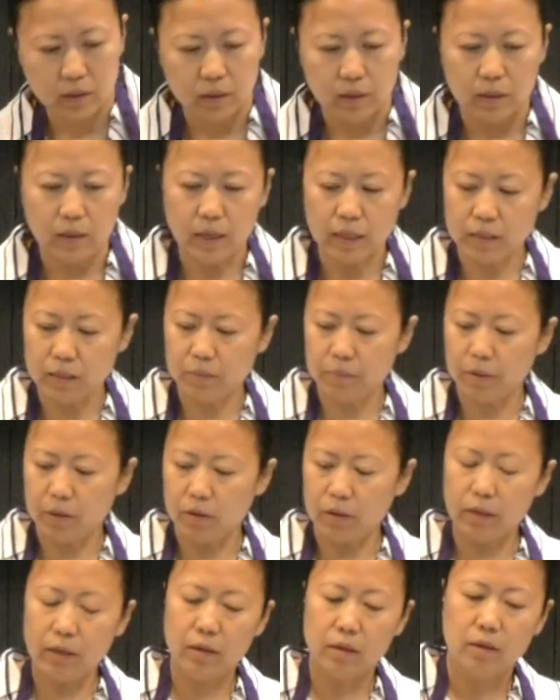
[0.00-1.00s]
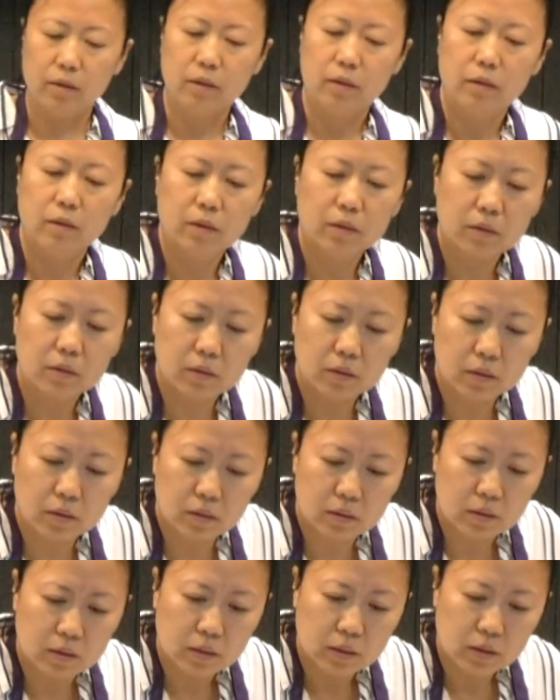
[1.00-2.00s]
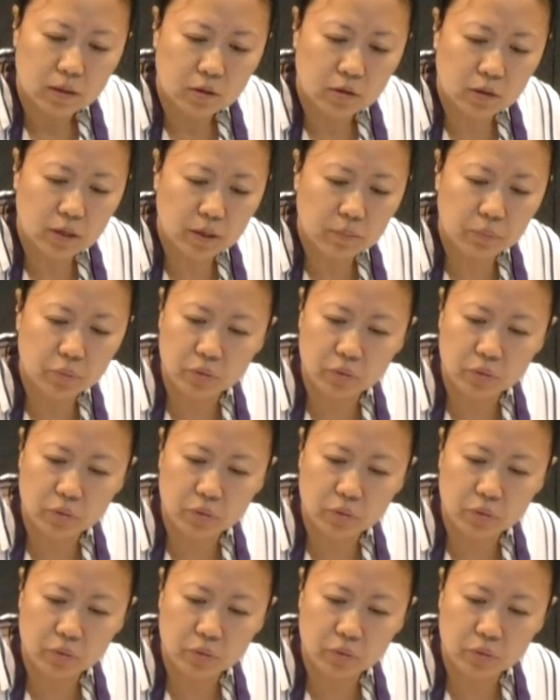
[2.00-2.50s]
That's about it. You can